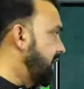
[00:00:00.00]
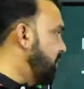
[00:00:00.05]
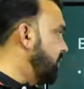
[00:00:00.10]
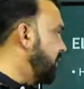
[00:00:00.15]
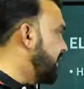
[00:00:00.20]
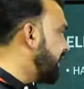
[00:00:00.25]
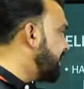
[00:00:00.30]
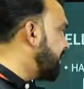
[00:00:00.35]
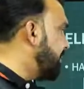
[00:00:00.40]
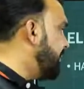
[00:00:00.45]

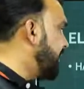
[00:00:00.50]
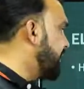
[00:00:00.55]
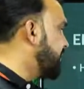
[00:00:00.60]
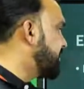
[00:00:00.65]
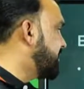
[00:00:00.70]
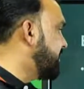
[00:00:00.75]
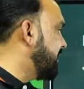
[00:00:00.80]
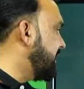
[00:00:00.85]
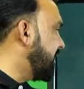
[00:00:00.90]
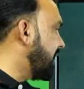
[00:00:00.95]
You'll get a
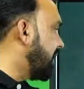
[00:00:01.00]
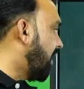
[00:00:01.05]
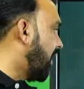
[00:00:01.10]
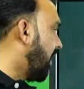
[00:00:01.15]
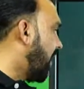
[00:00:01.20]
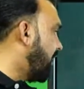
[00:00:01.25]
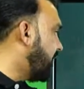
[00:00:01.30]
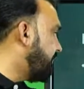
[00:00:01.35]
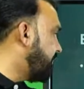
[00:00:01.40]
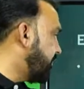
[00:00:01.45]
mixture
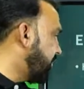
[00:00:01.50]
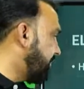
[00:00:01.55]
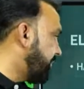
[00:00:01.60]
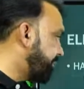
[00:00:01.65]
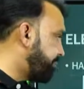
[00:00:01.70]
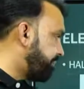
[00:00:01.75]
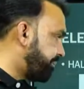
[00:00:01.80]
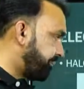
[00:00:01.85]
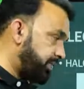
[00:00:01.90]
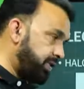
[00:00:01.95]
of
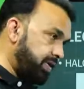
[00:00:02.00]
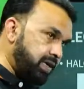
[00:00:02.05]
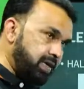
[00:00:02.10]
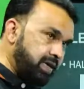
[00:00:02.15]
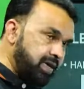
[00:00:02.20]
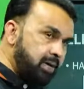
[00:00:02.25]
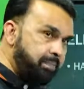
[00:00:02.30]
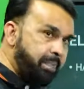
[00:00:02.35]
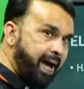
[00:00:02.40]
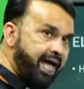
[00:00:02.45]

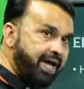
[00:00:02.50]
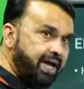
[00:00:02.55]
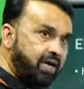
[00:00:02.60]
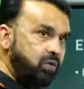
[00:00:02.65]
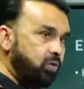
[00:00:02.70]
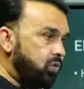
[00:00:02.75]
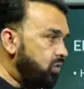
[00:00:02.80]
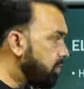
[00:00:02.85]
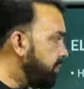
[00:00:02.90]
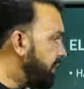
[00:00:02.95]

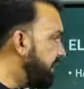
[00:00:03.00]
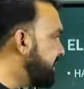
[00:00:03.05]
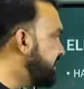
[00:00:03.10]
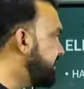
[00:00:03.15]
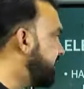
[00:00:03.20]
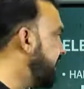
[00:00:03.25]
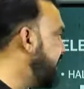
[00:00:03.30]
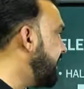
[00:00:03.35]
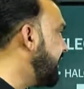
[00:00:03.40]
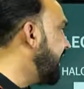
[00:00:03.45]

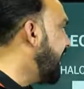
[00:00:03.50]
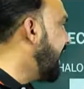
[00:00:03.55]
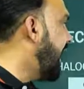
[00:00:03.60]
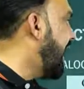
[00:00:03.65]
parachlorobenzene